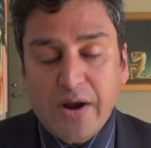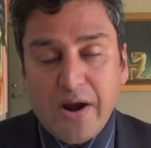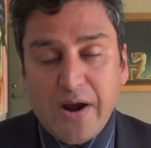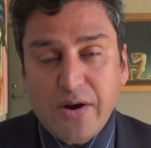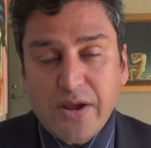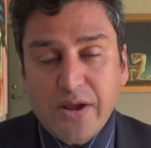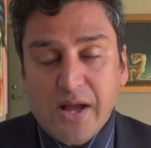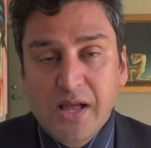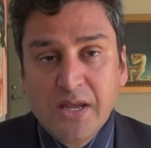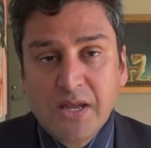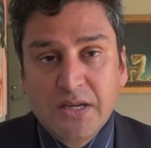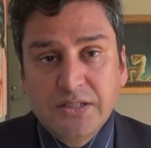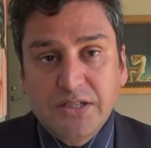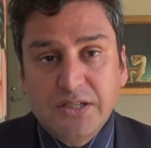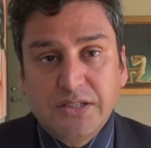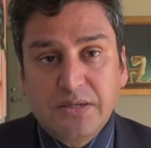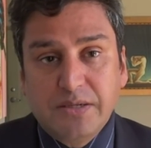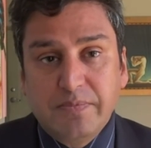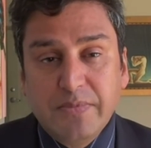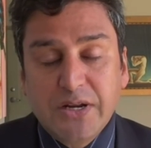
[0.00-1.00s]
area to
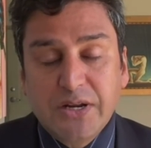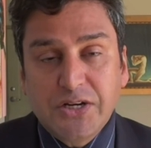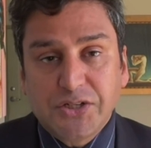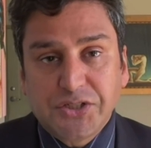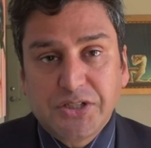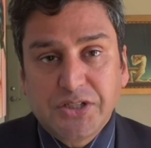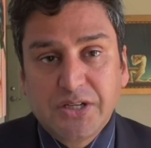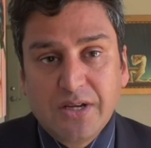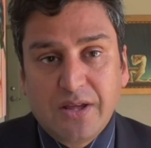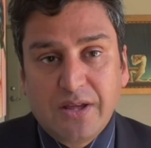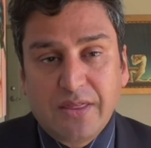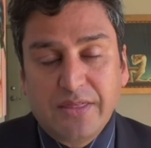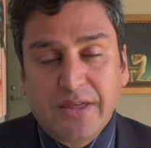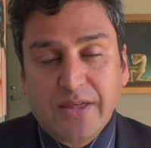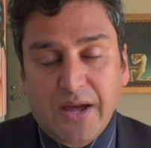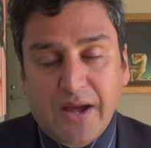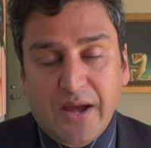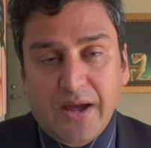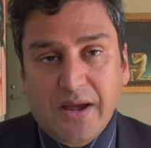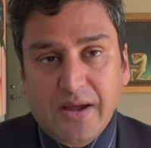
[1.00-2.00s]
diminish
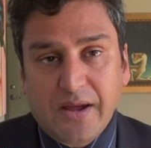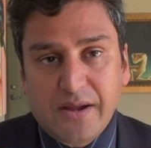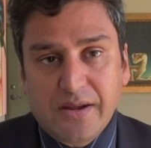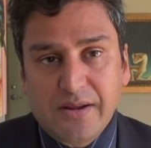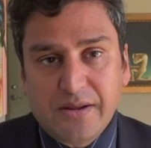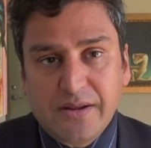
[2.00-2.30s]
the